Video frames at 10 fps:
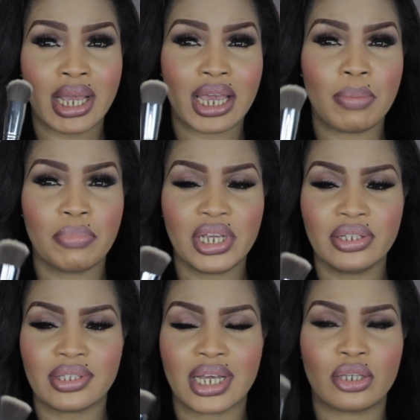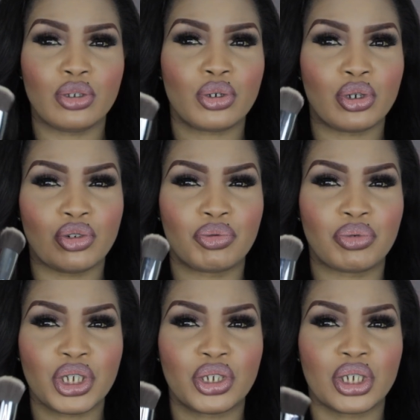it means that you could
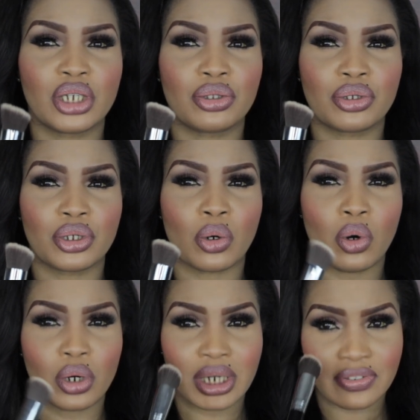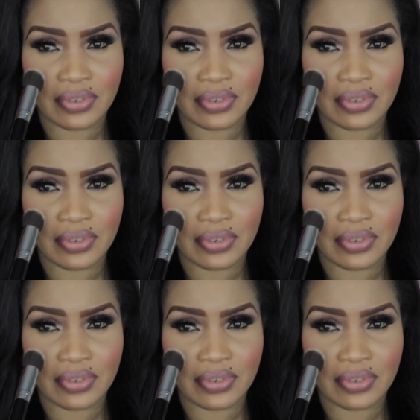reach into the corners,